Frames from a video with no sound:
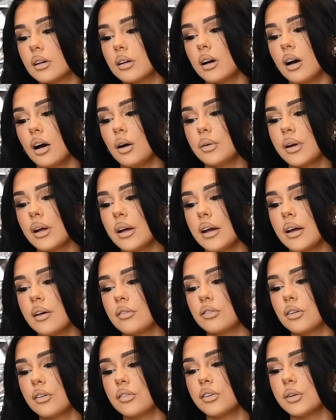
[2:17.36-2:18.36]
hold it here
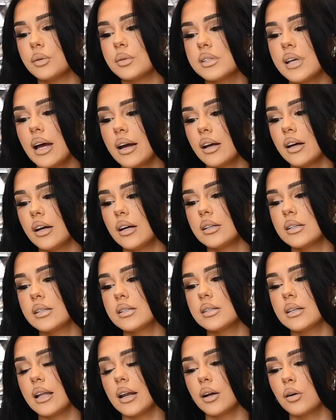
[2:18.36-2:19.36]
for a few seconds,
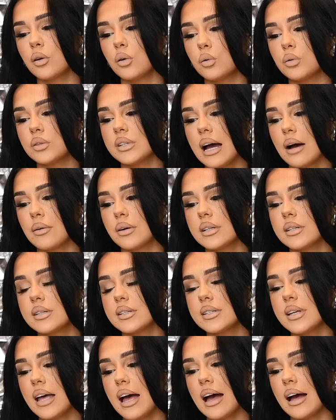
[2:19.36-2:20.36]
let it cool down and
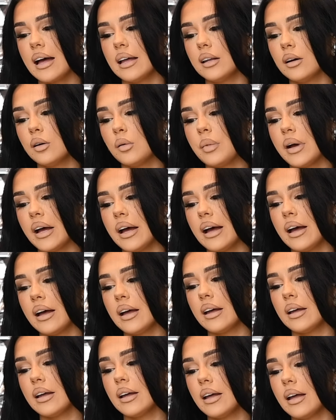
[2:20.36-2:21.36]
set a little bit,
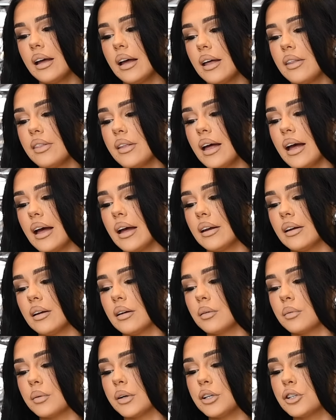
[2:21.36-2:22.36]
and then
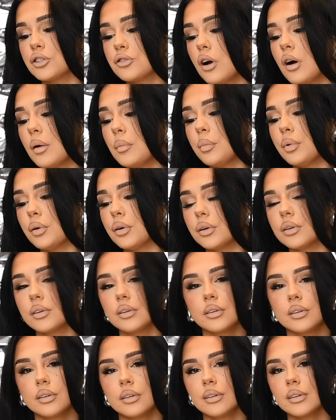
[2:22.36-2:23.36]
when you drop,
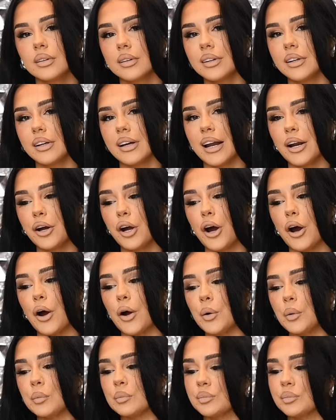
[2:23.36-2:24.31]
get a curl.